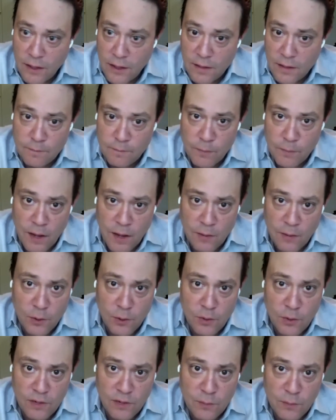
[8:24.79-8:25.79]
and I don't
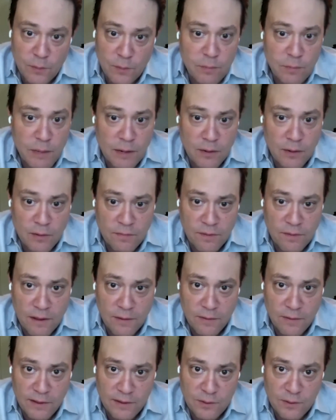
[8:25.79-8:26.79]
know of anyone better to
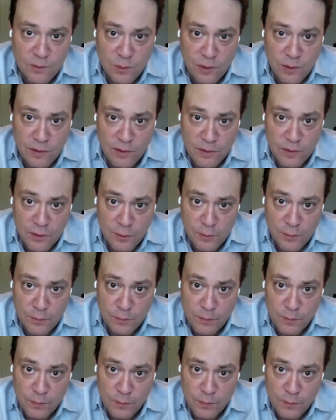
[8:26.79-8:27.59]
follow that story than you.